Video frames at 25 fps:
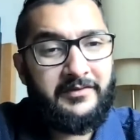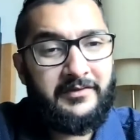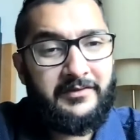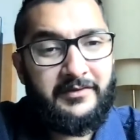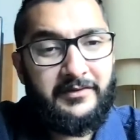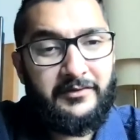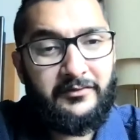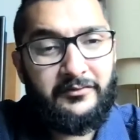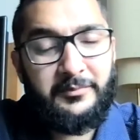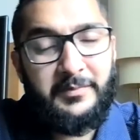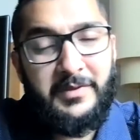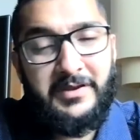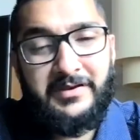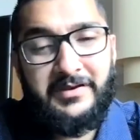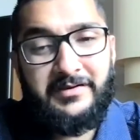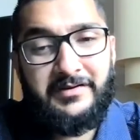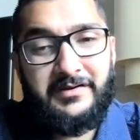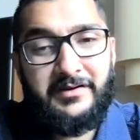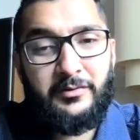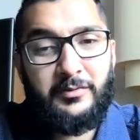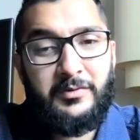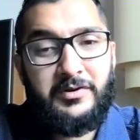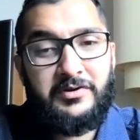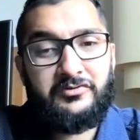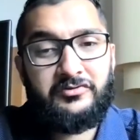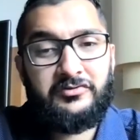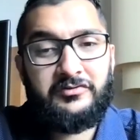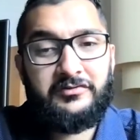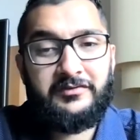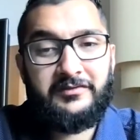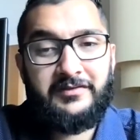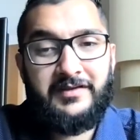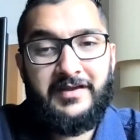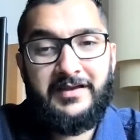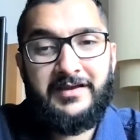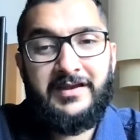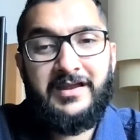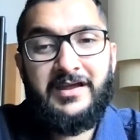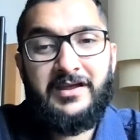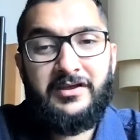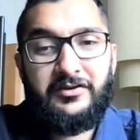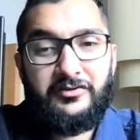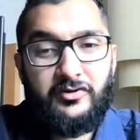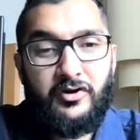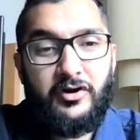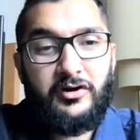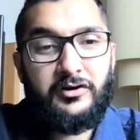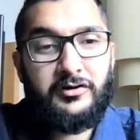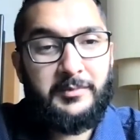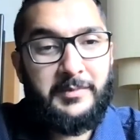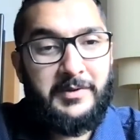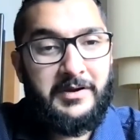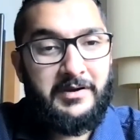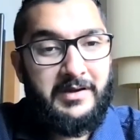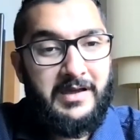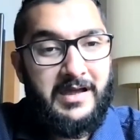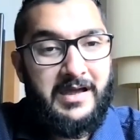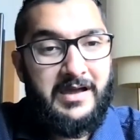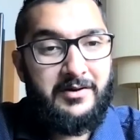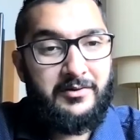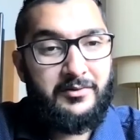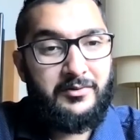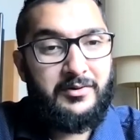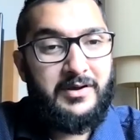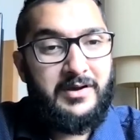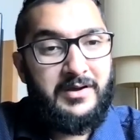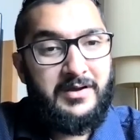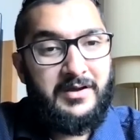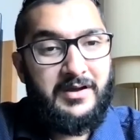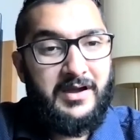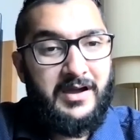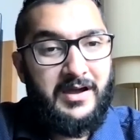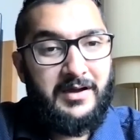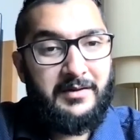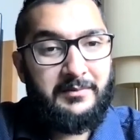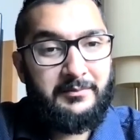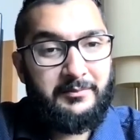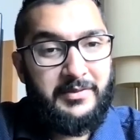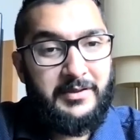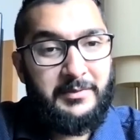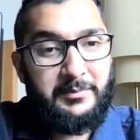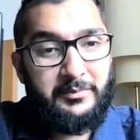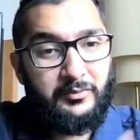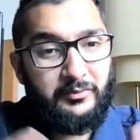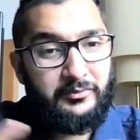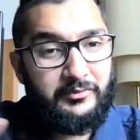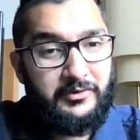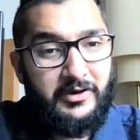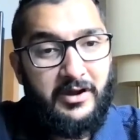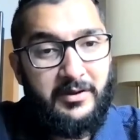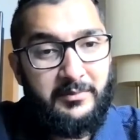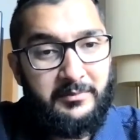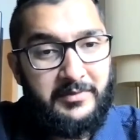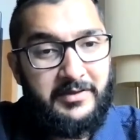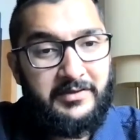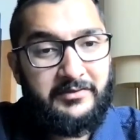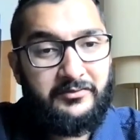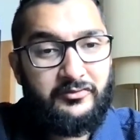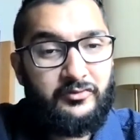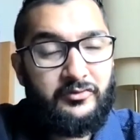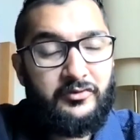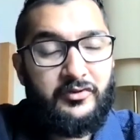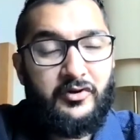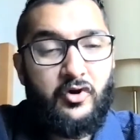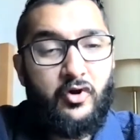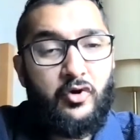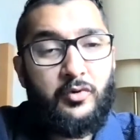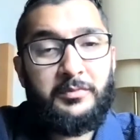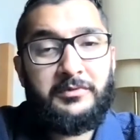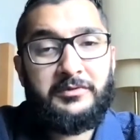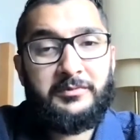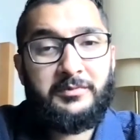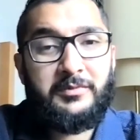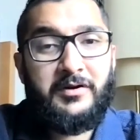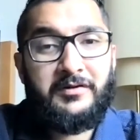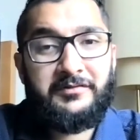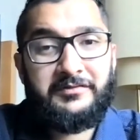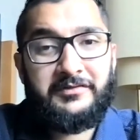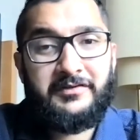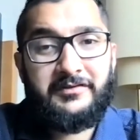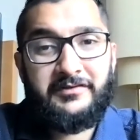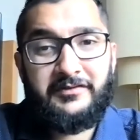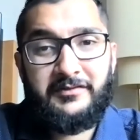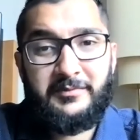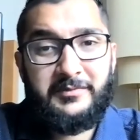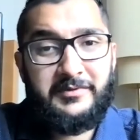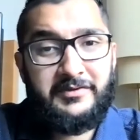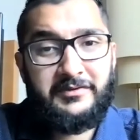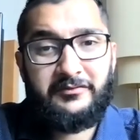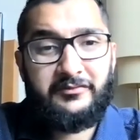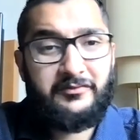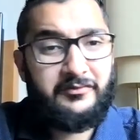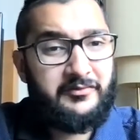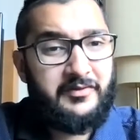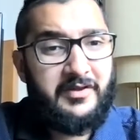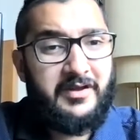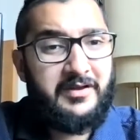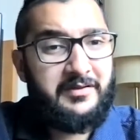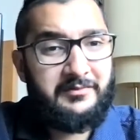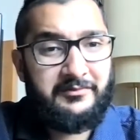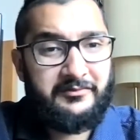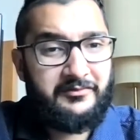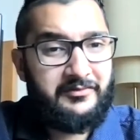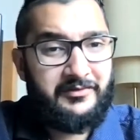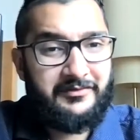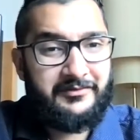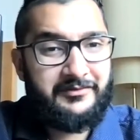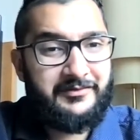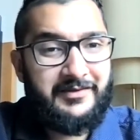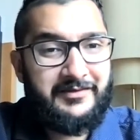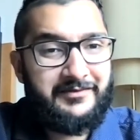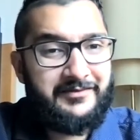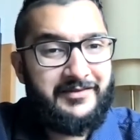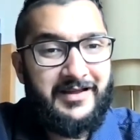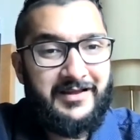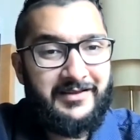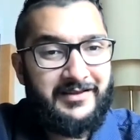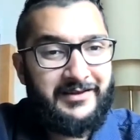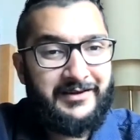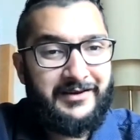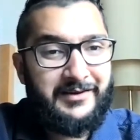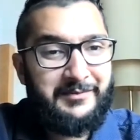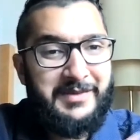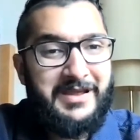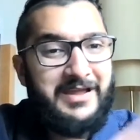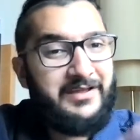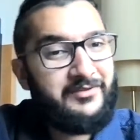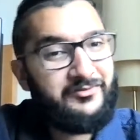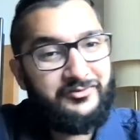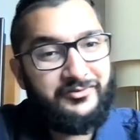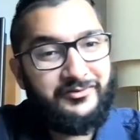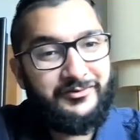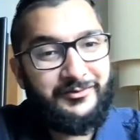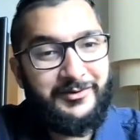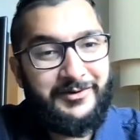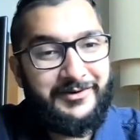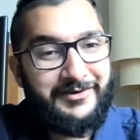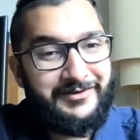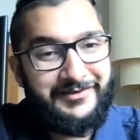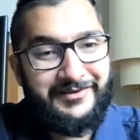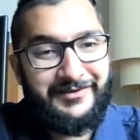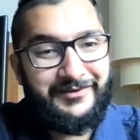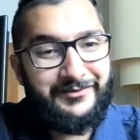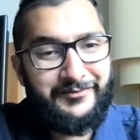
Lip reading: And there's many narrations that talk about how people would come into the home of the Prophet, and it's not like a mansion or anything.